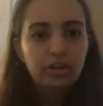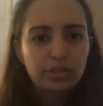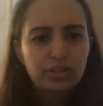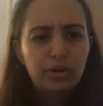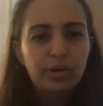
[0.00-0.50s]

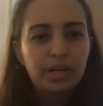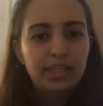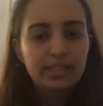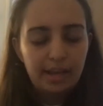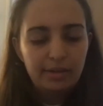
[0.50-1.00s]
So
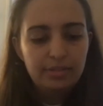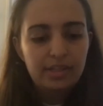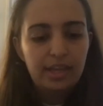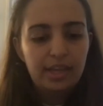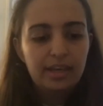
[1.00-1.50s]
it sounds
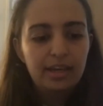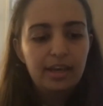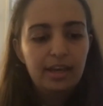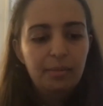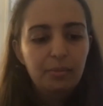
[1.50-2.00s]
like
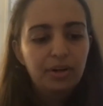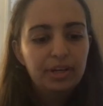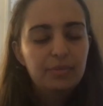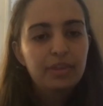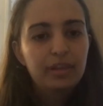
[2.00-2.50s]
working
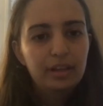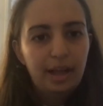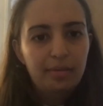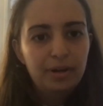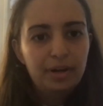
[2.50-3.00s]
with
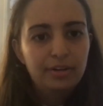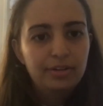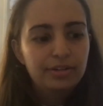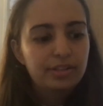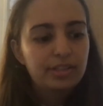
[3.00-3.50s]

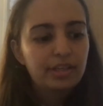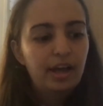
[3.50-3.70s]
collaborators